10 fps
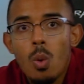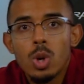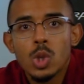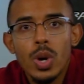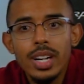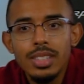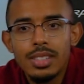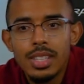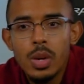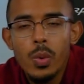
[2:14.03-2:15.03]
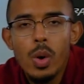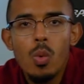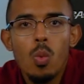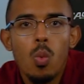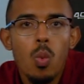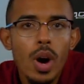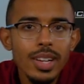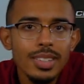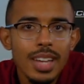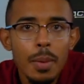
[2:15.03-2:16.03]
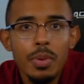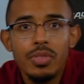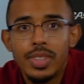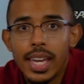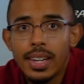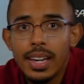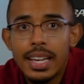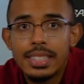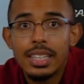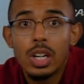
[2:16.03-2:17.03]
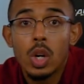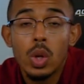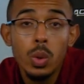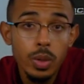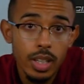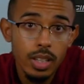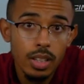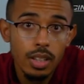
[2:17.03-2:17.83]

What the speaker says: we're trying to see, well, what type of data is included